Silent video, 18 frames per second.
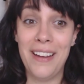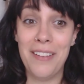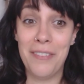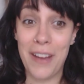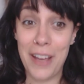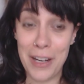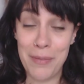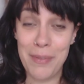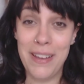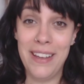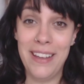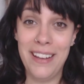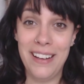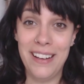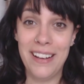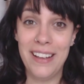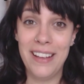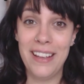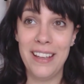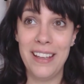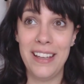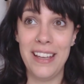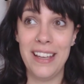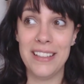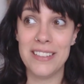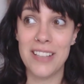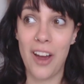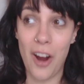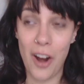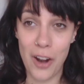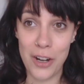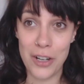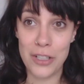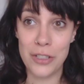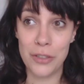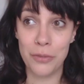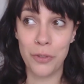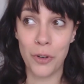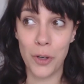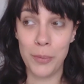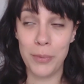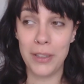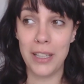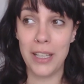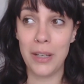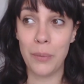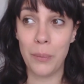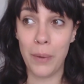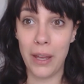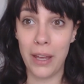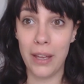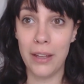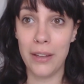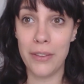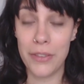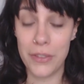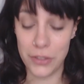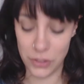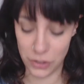vitamin. It's hard to formulate with.